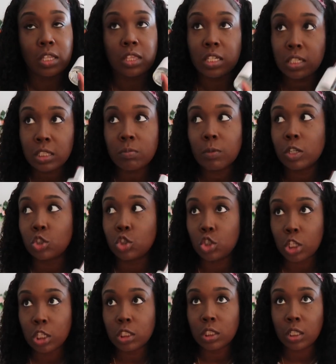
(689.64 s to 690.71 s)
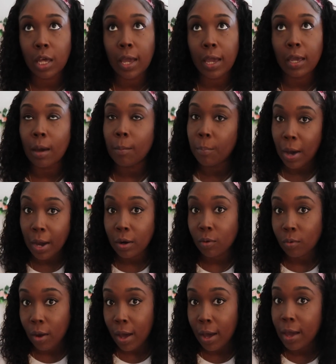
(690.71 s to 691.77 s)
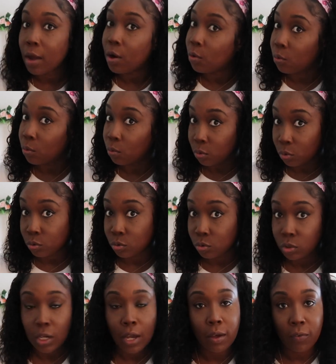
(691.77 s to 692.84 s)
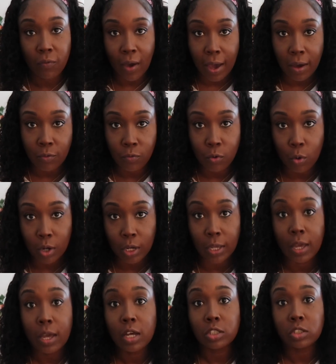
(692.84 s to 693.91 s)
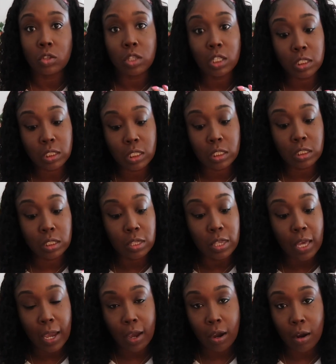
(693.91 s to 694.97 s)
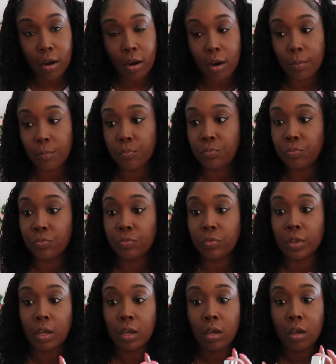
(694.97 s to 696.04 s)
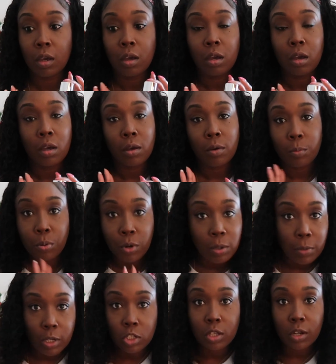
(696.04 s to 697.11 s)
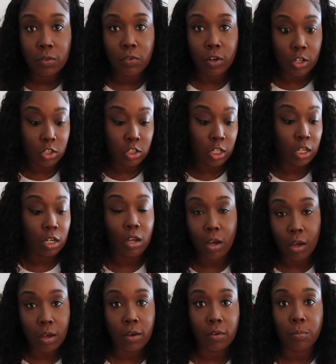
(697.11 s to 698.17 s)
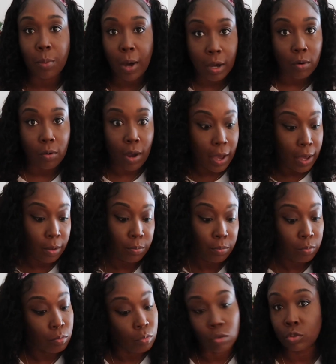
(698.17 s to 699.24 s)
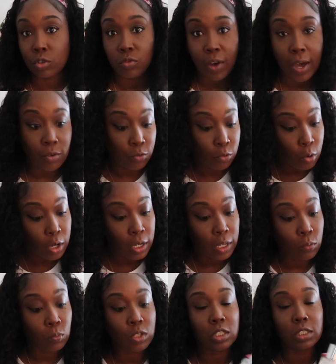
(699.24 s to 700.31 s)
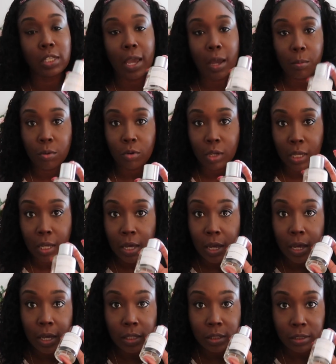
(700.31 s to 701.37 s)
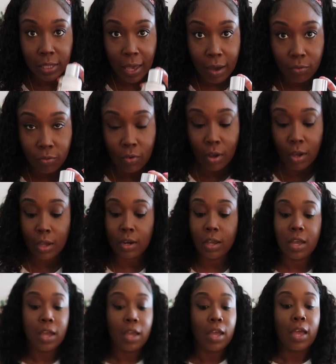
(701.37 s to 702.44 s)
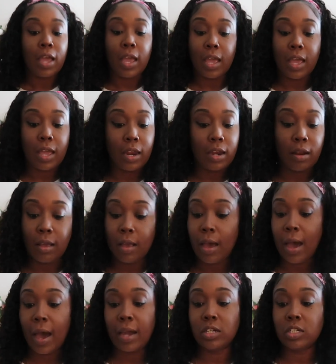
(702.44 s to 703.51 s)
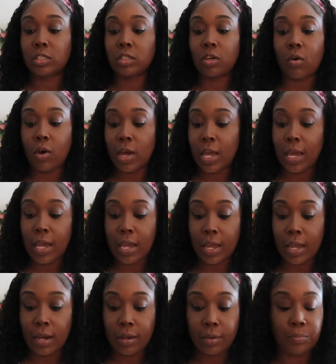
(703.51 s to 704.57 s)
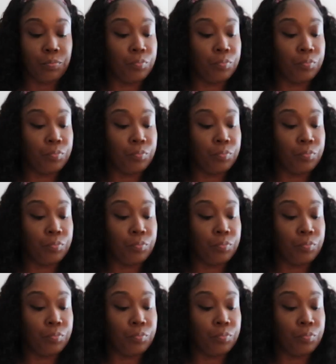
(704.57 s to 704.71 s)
this smells just like Baccarat Rouge 540. So this is their, pretty much their version of Baccarat Rouge 540, which is ambery saffron. And I just go ahead,